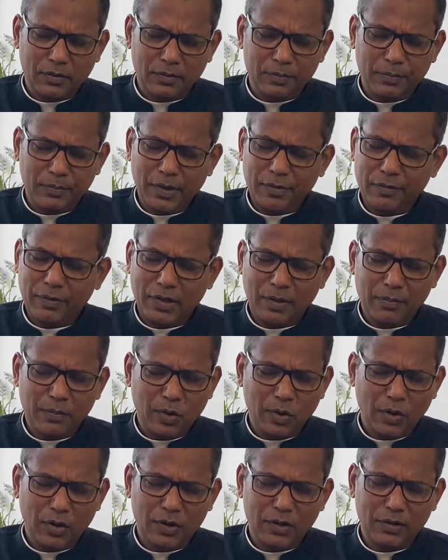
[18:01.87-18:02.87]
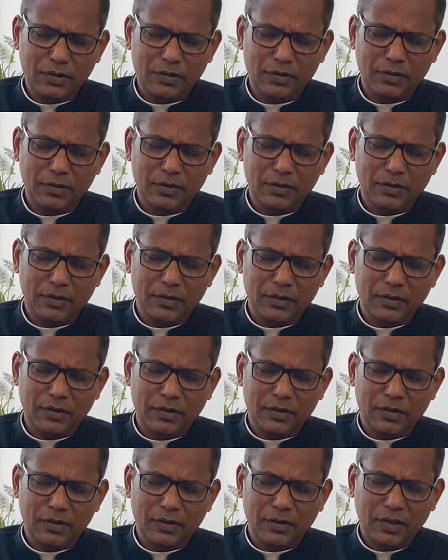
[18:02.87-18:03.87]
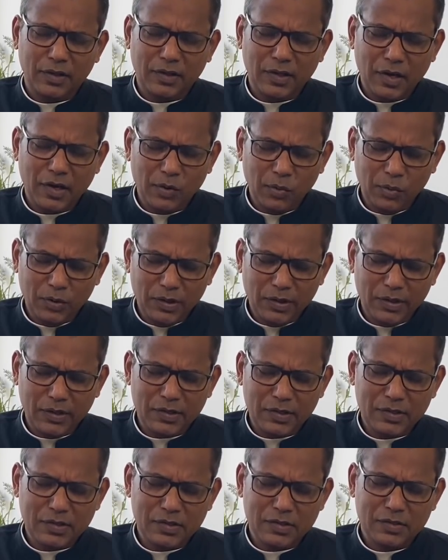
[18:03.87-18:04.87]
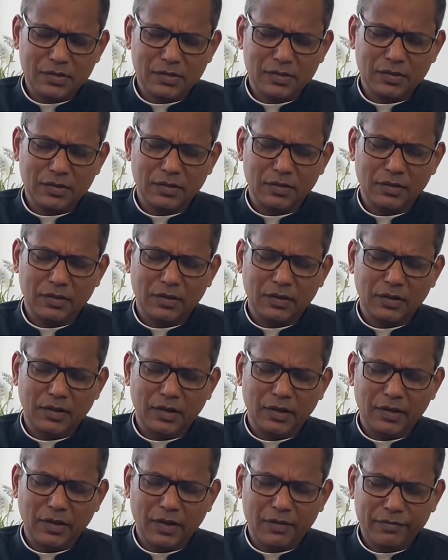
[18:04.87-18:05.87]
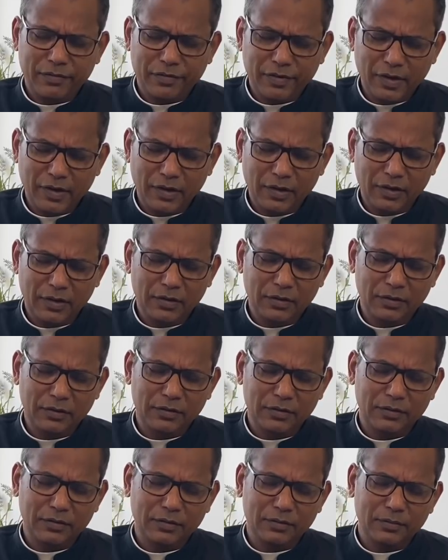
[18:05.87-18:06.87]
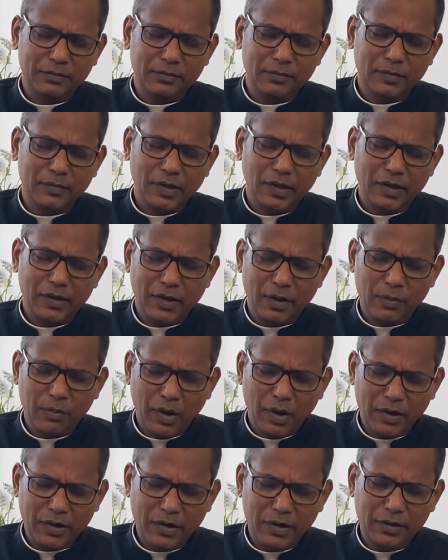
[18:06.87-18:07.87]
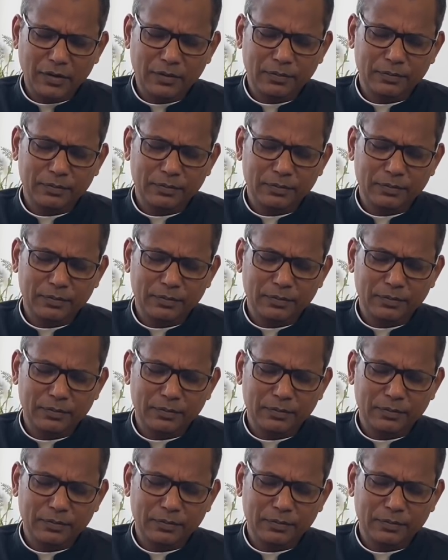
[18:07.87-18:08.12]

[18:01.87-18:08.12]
Be with them, Lord, in their loneliness, in their fear, in their worry.